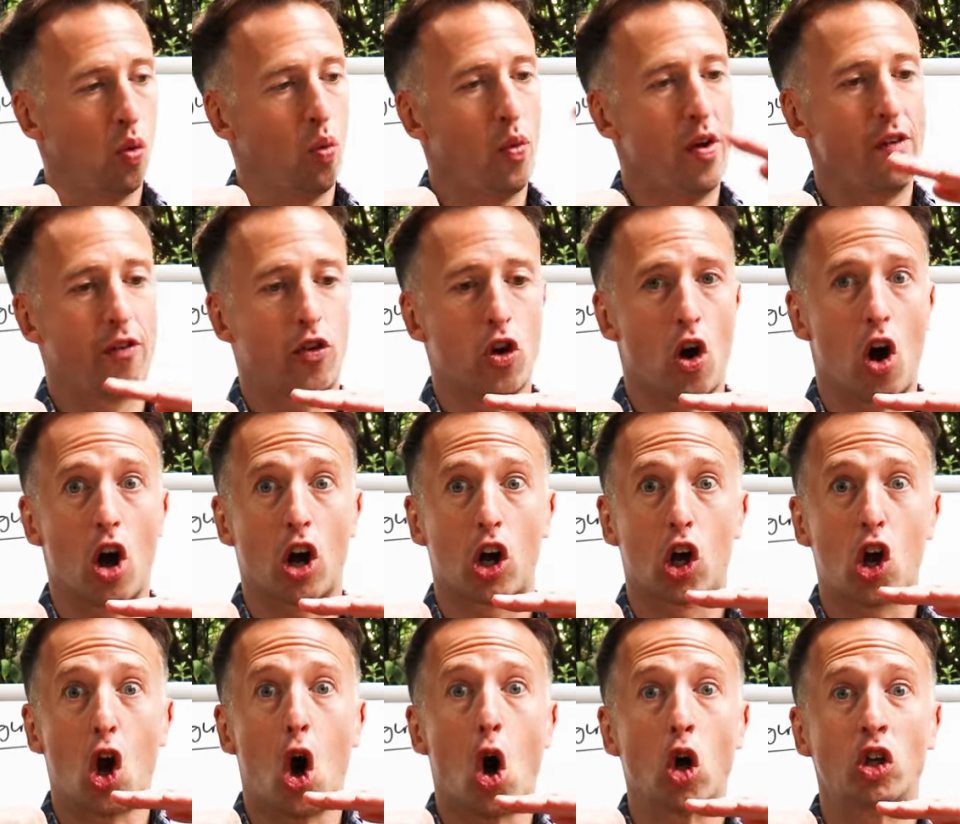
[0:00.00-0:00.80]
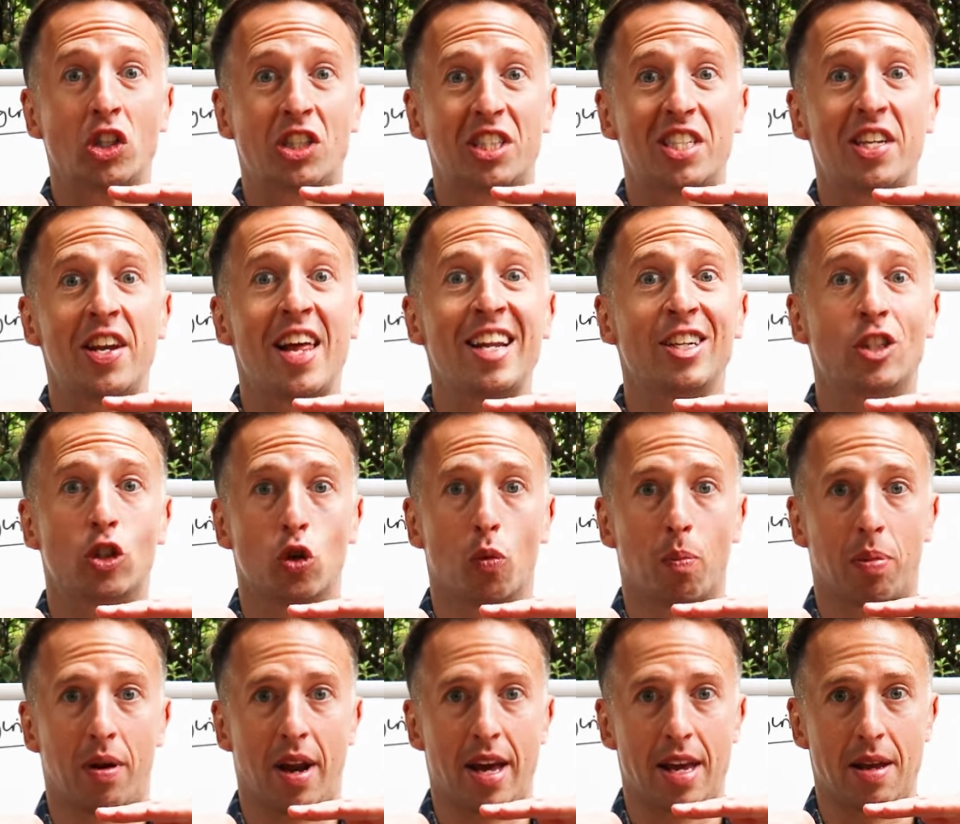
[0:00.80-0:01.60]
We've got a
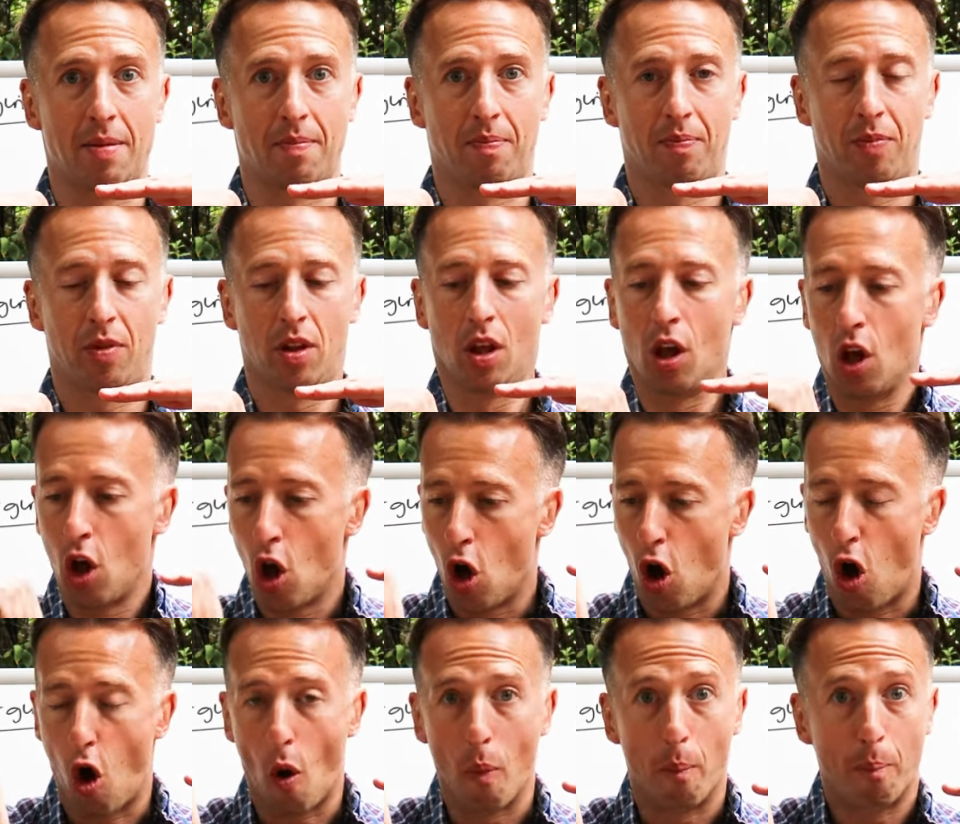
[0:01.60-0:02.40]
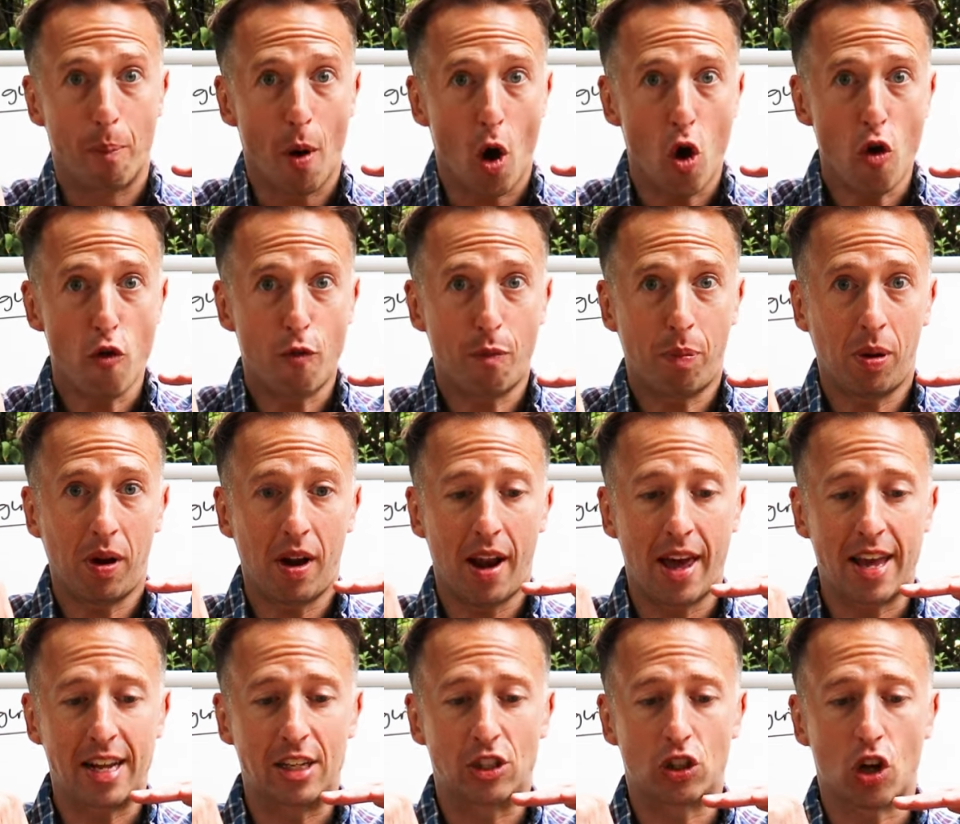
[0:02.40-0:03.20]
continental plate both
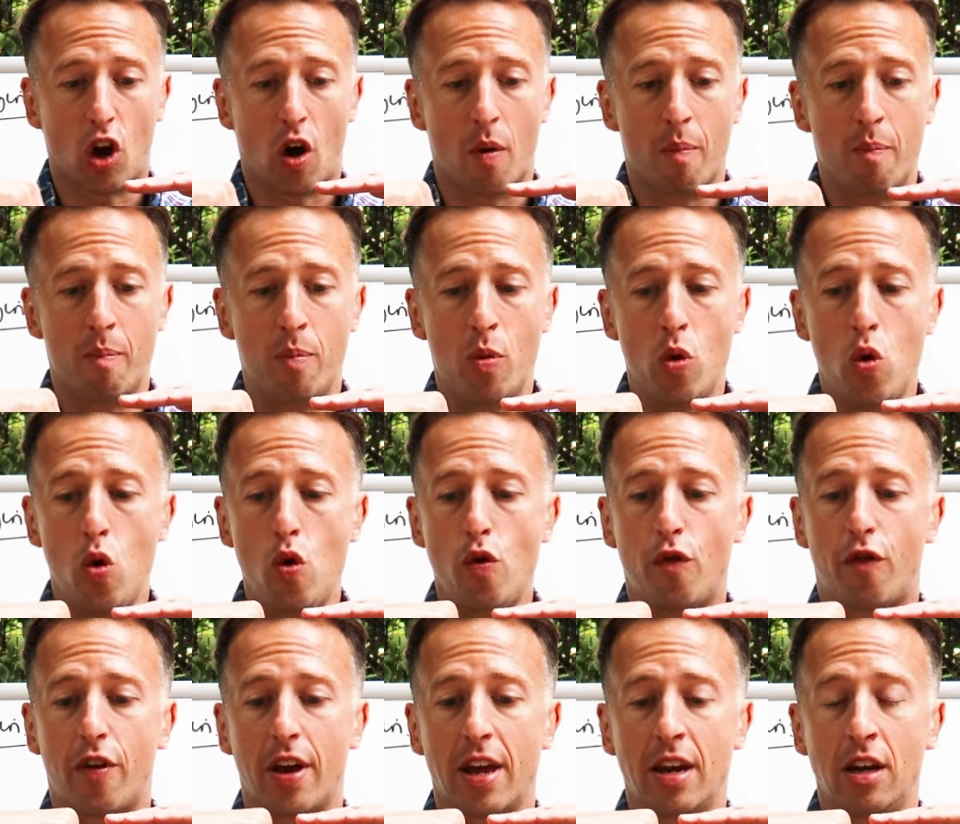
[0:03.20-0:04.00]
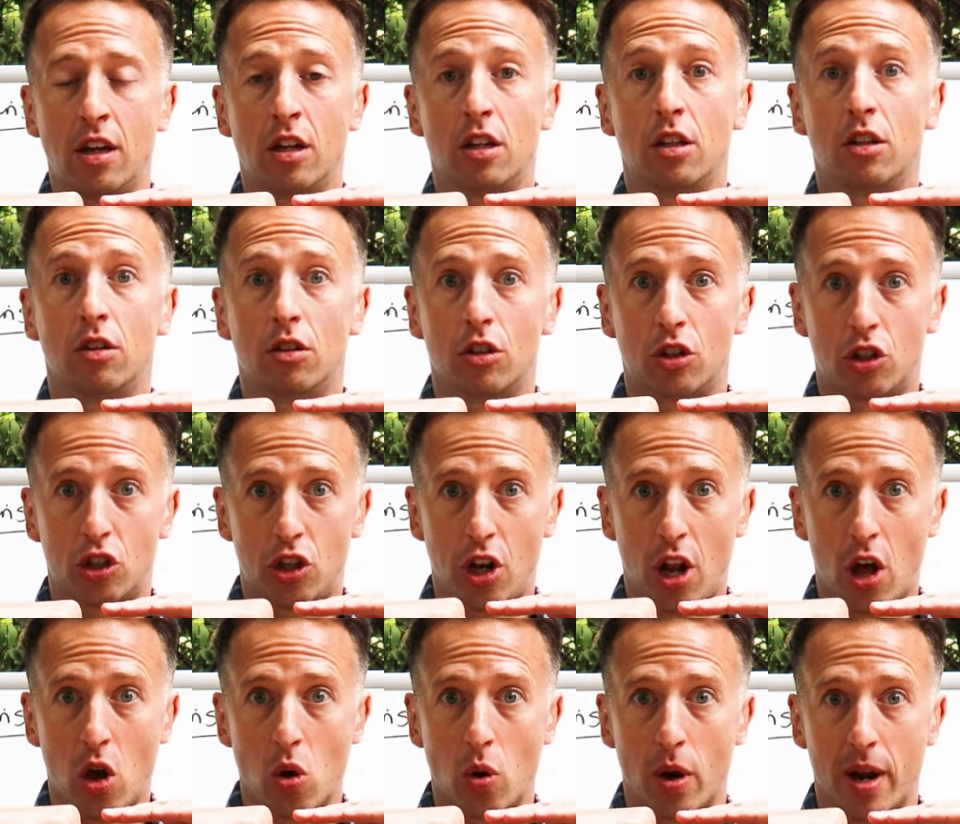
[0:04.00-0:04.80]
plates are moving
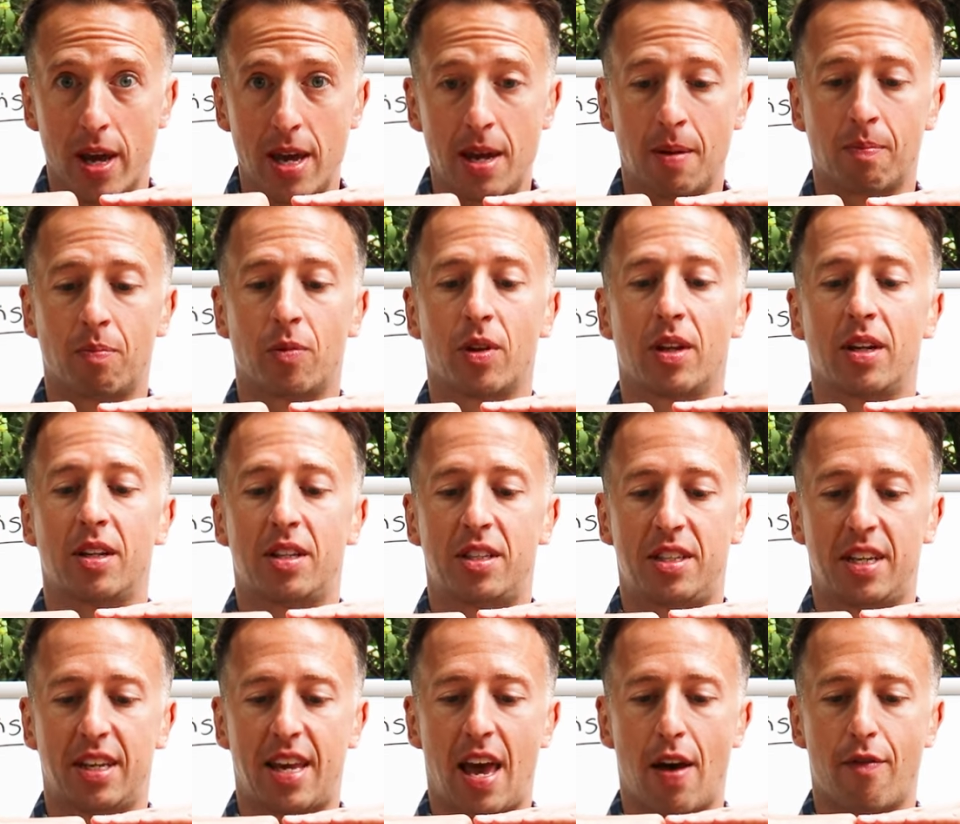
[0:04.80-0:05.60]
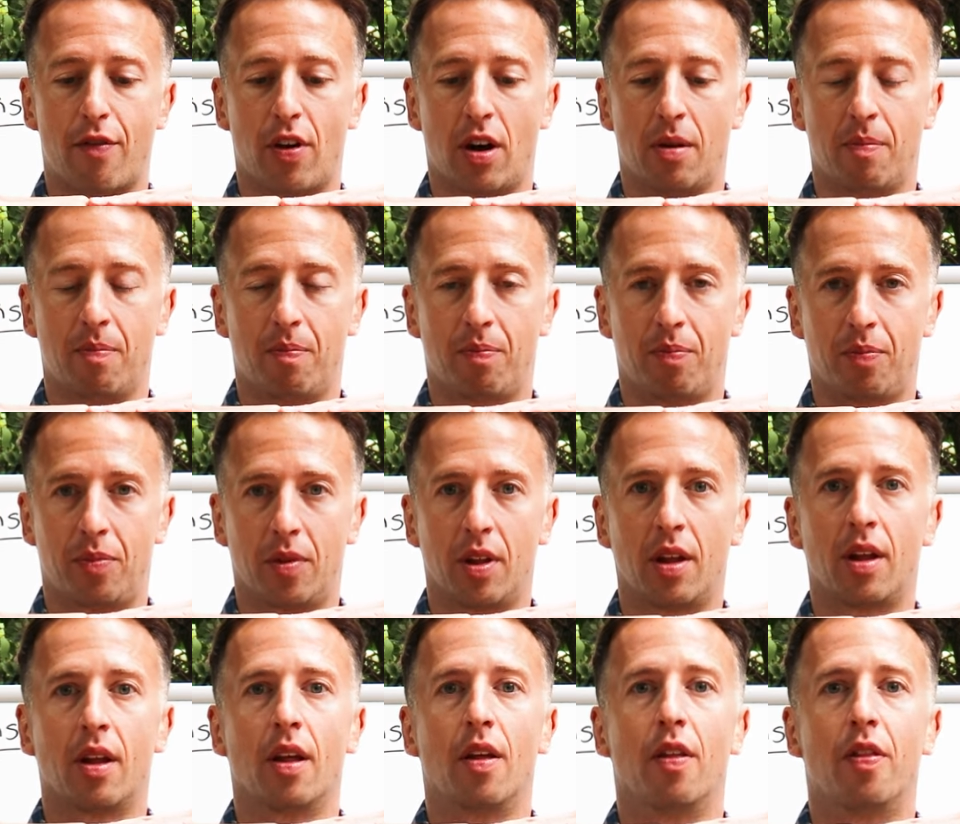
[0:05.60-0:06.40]
slowly together.
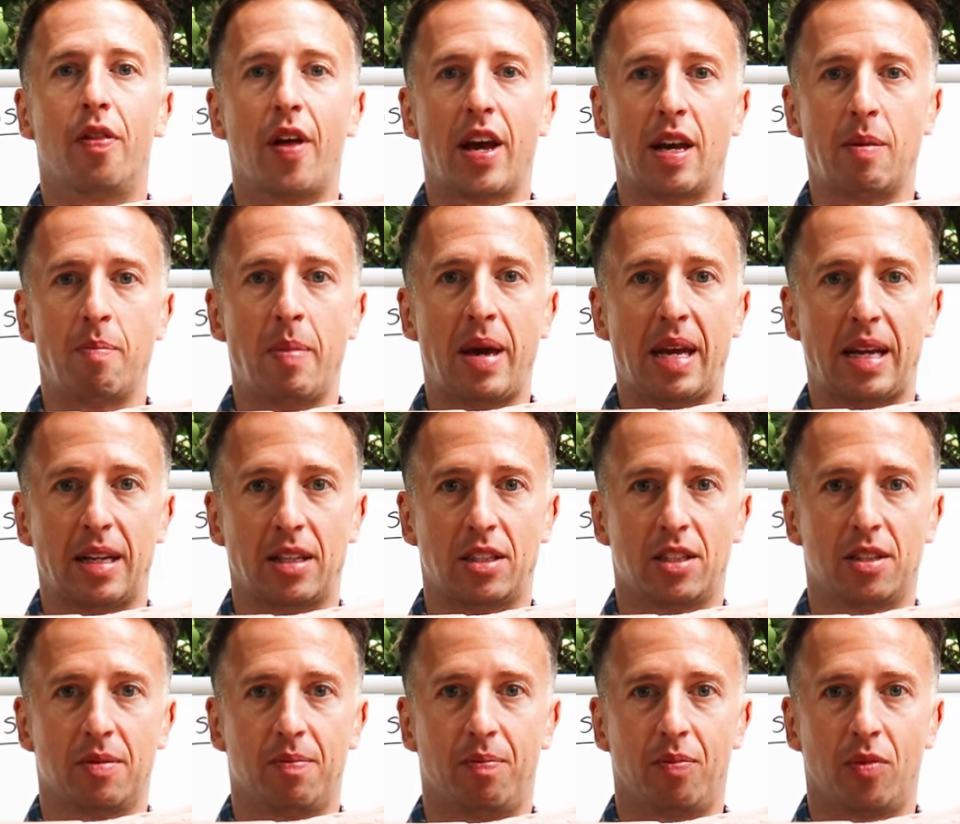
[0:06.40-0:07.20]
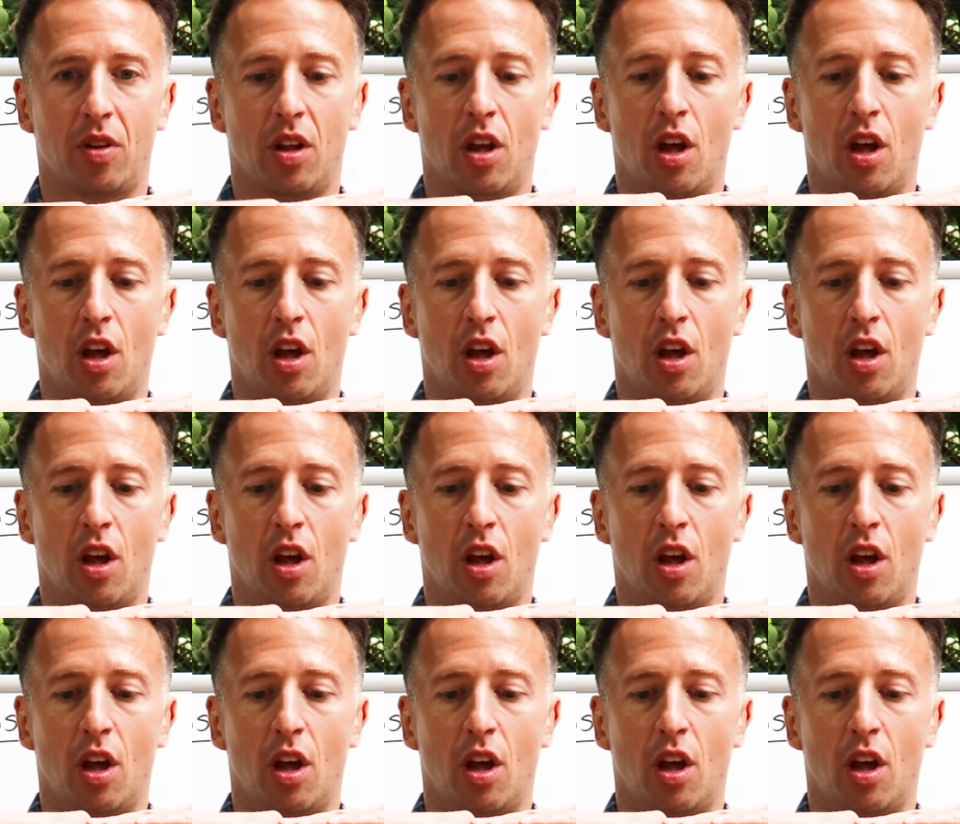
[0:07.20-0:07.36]
They meet.